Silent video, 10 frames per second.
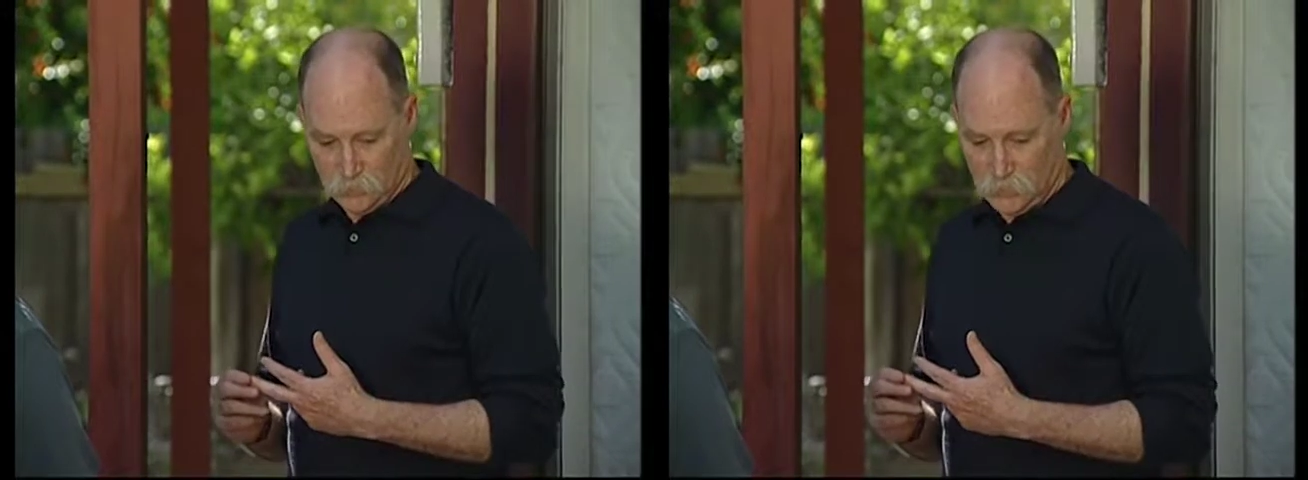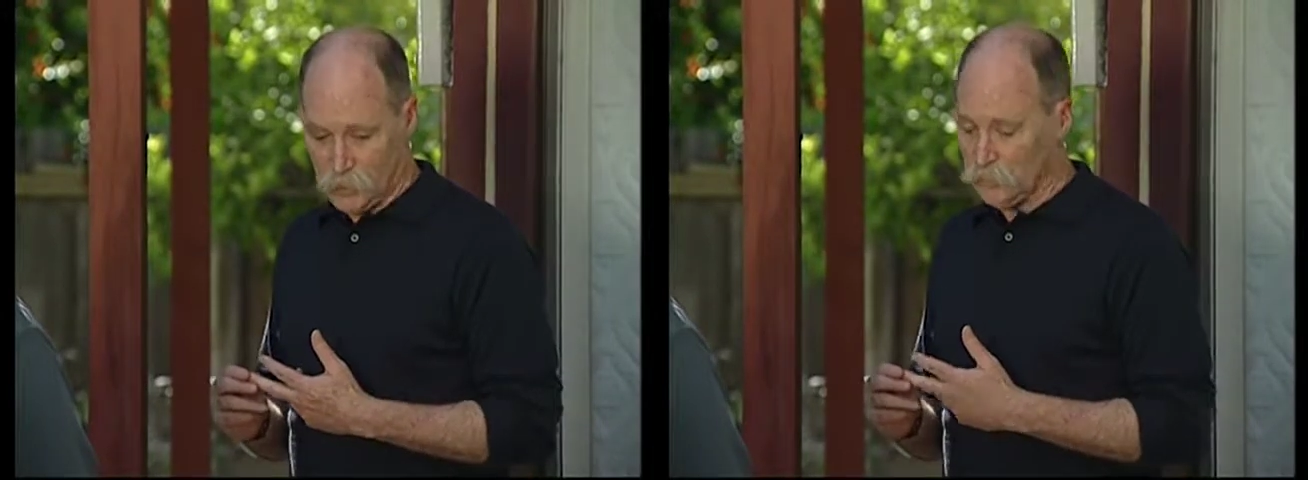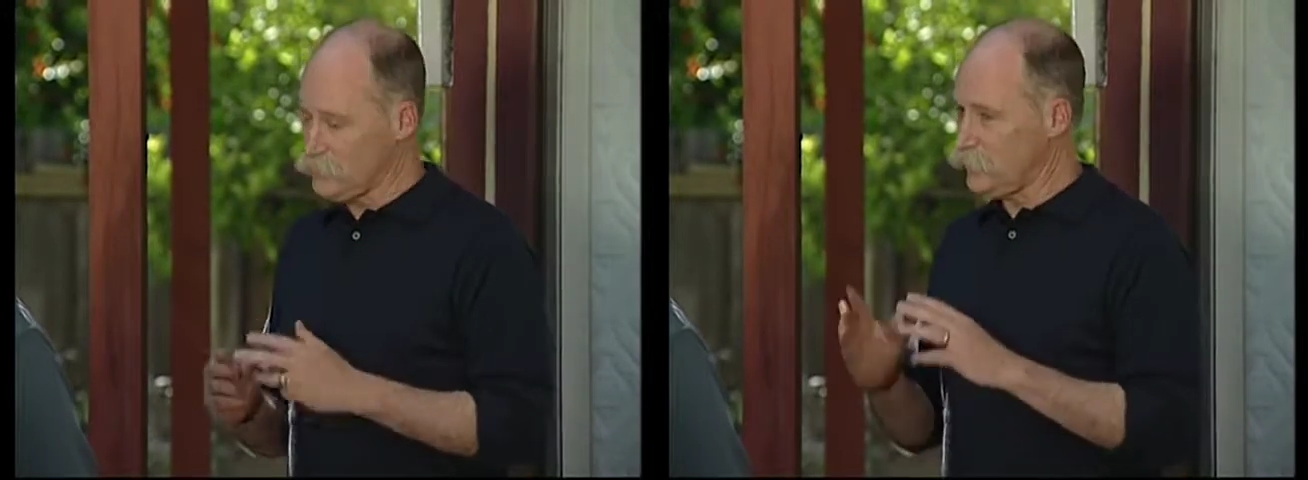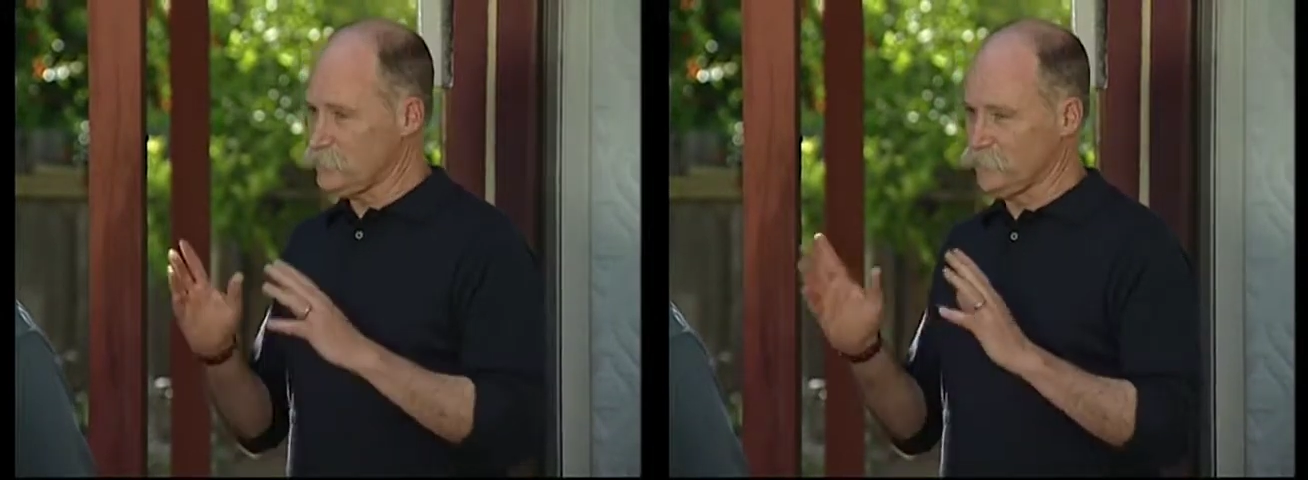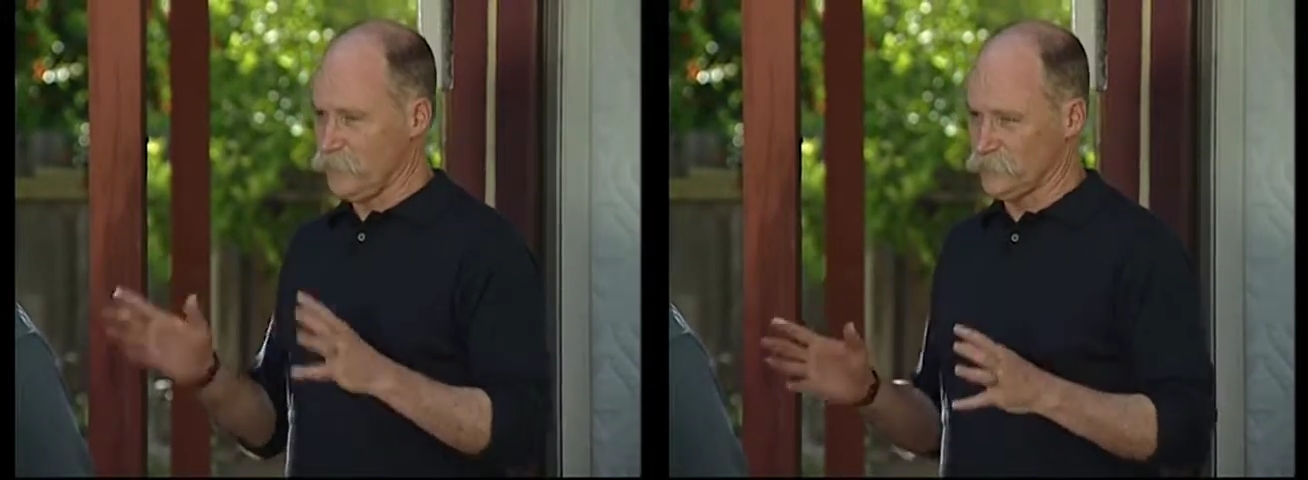not only
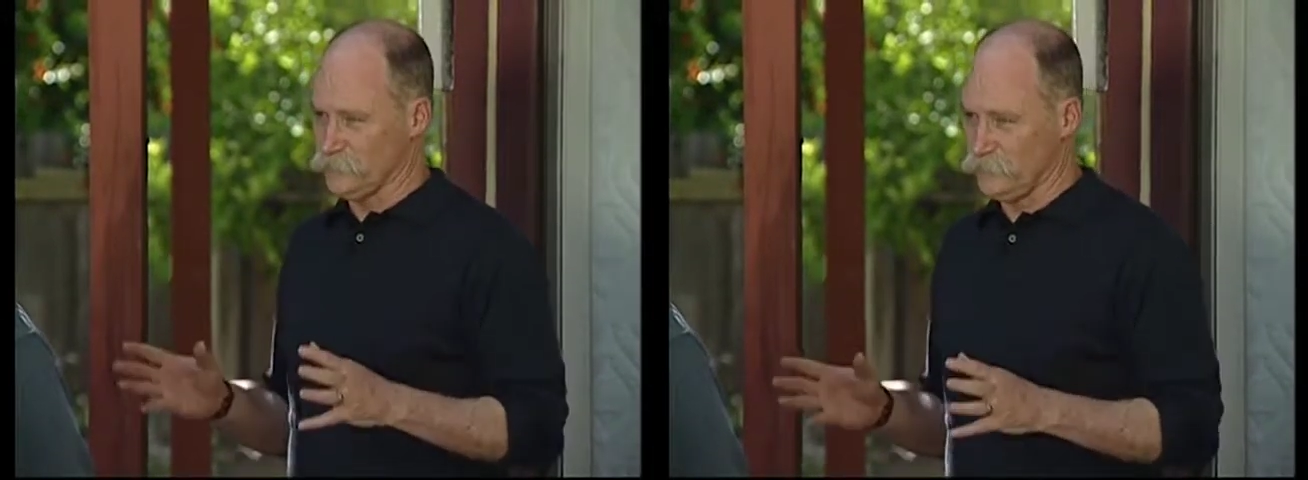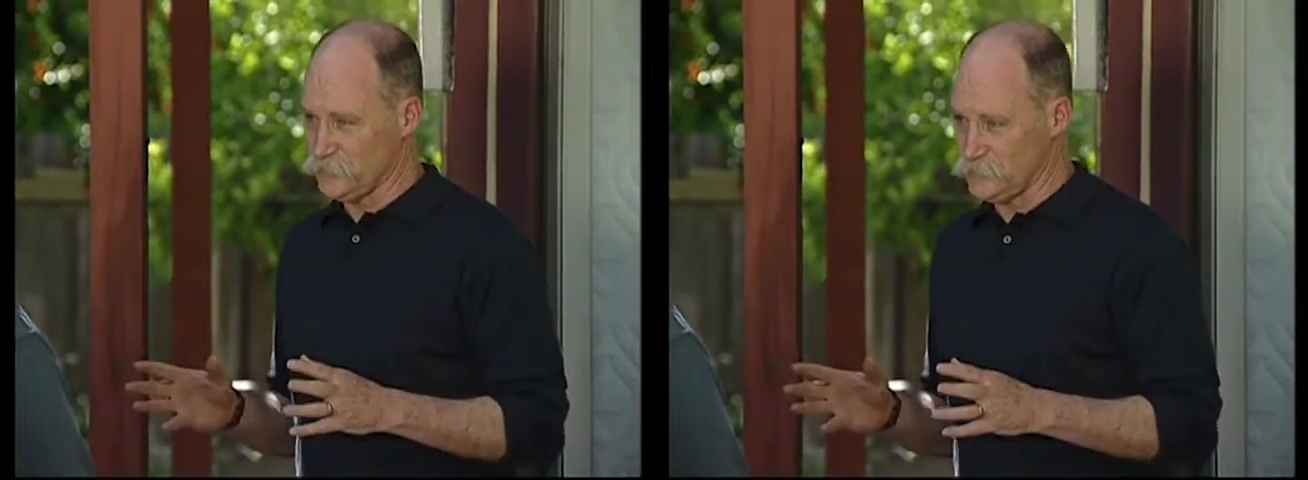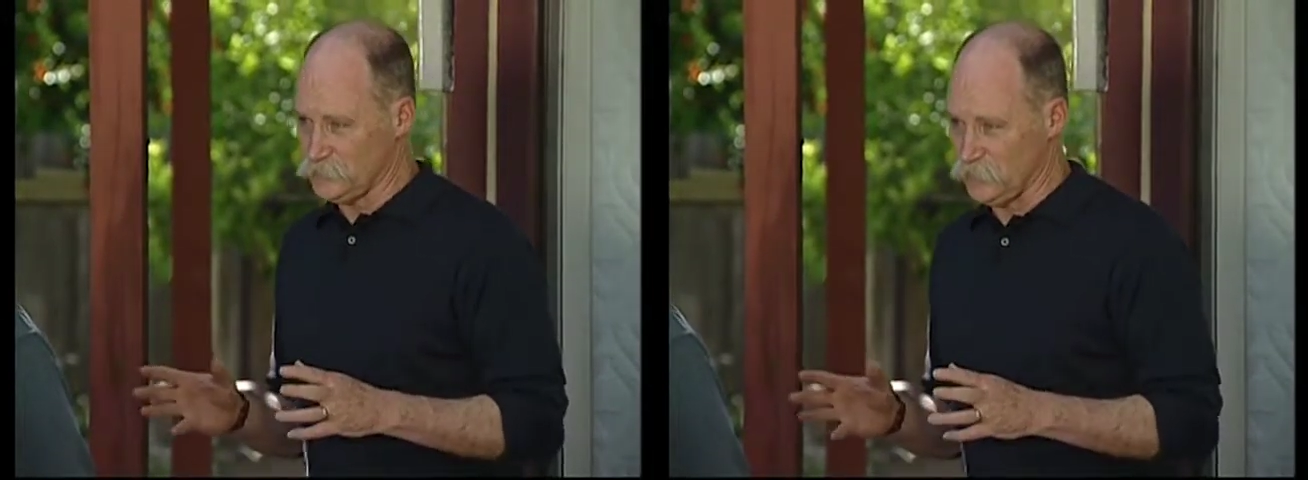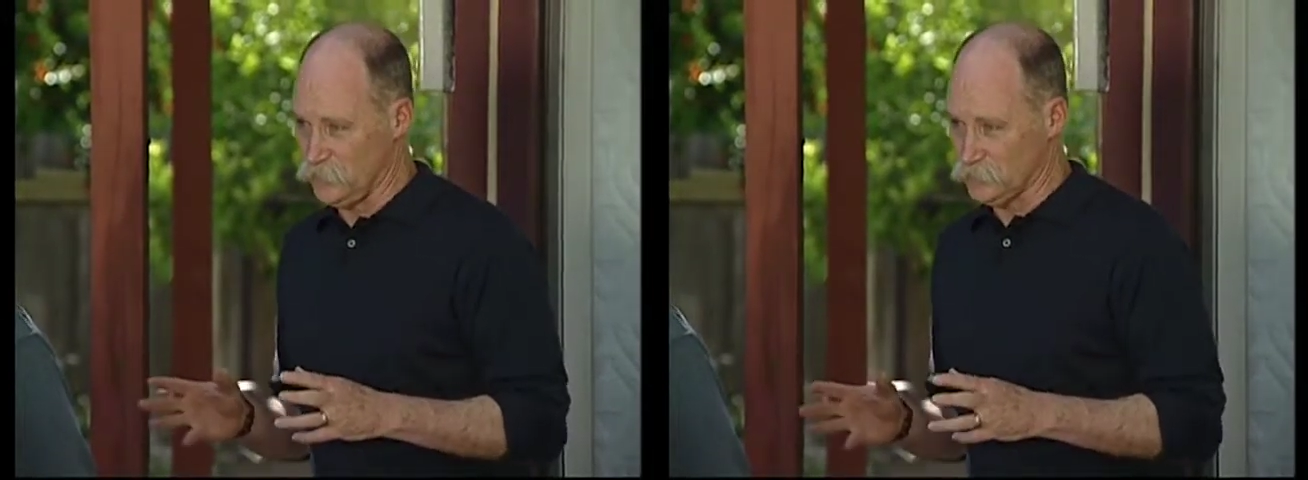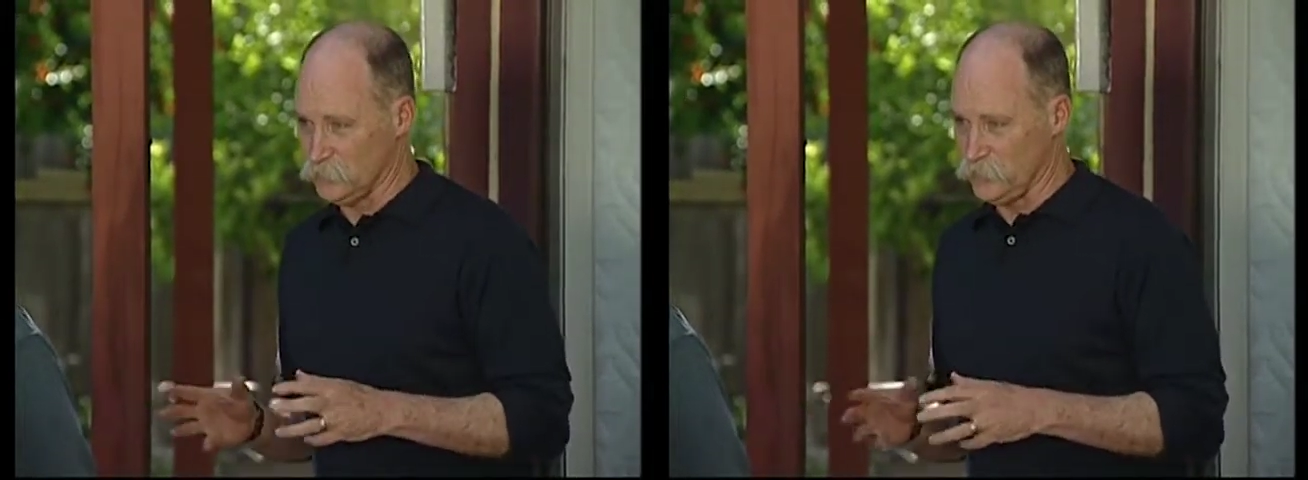as far as efficiency goes,